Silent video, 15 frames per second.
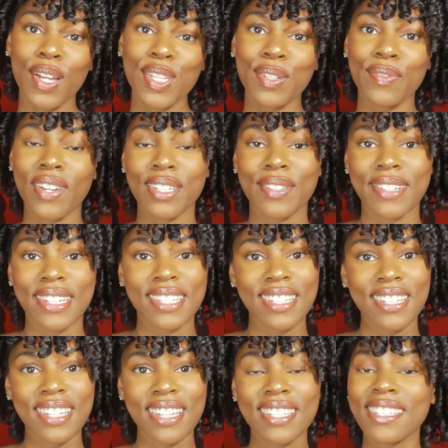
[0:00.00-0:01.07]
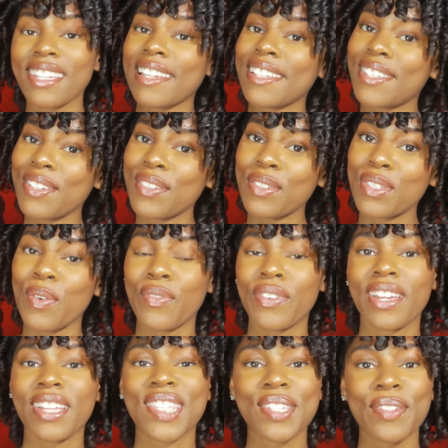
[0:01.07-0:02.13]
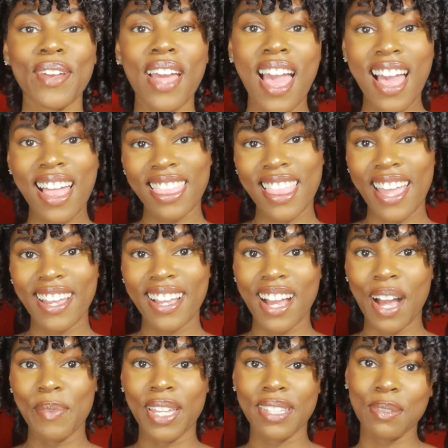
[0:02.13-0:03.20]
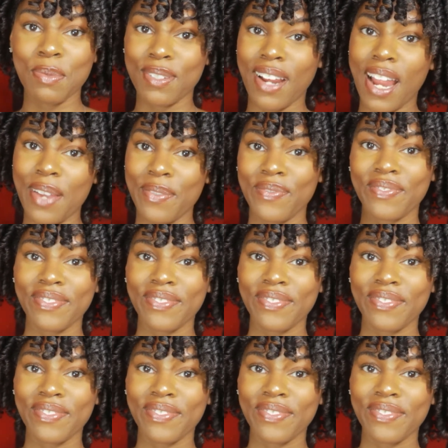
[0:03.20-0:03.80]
So if you guys want to see, stay tuned. Don't forget to like, comment, and subscribe.